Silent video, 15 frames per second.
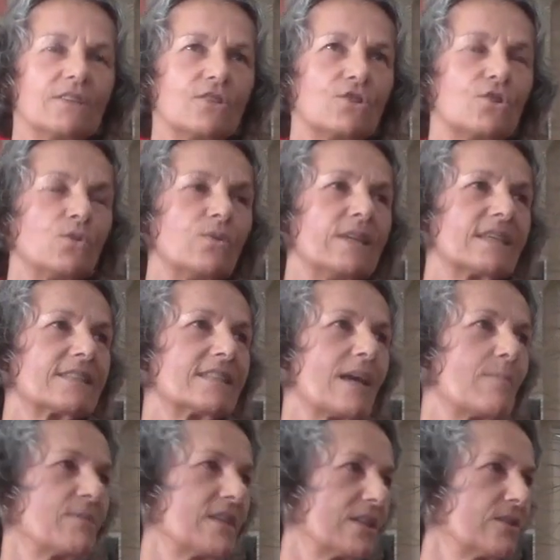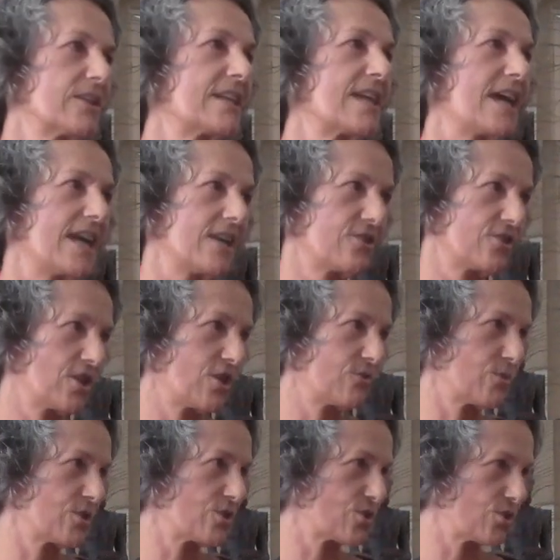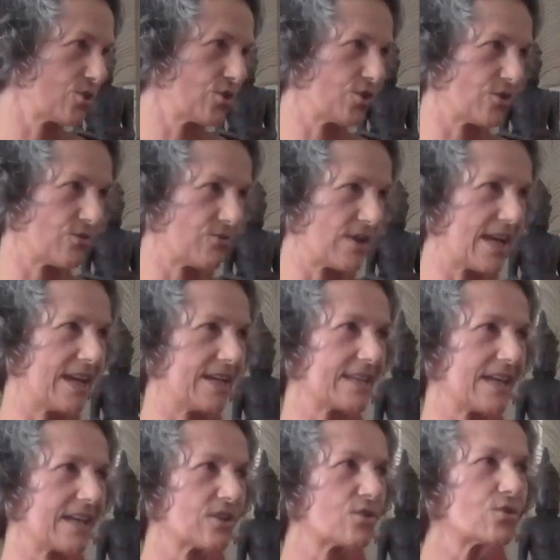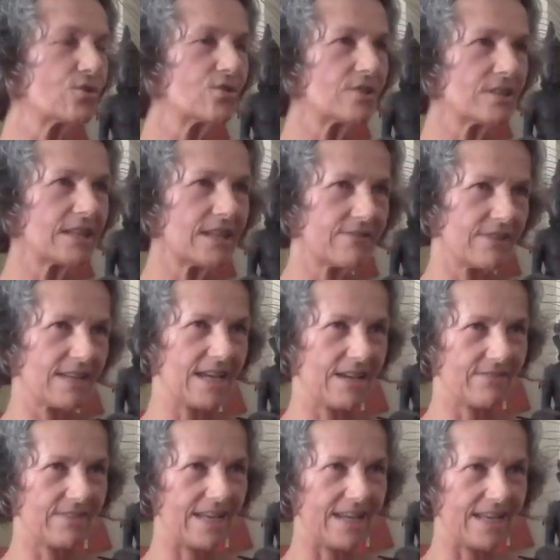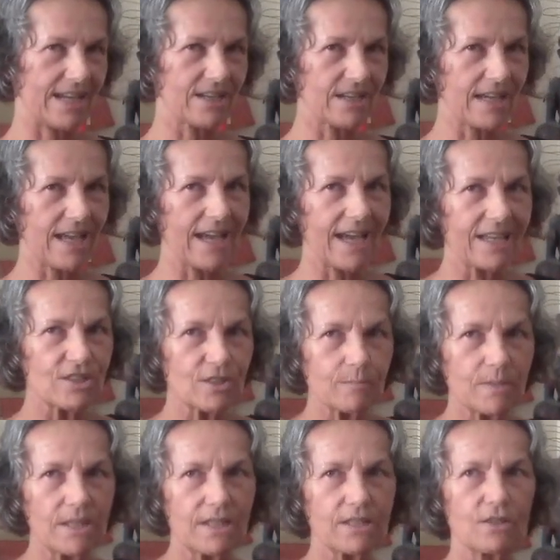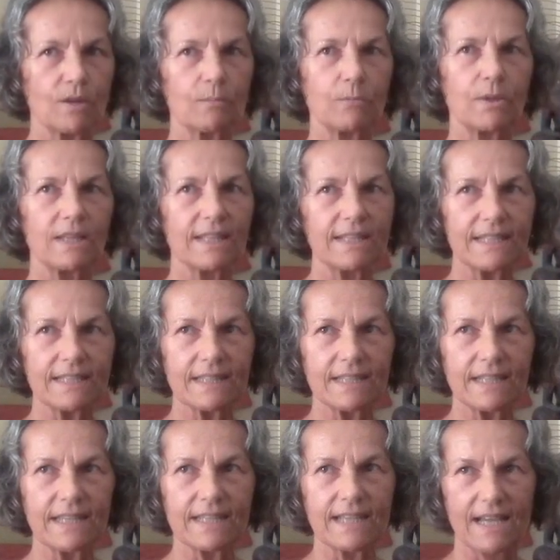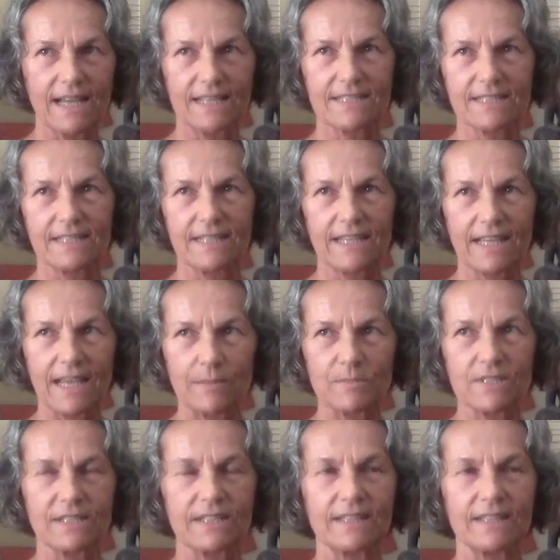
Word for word: doing something that I thought was good or right. I couldn't even have that. I had to be completely and utterly empty.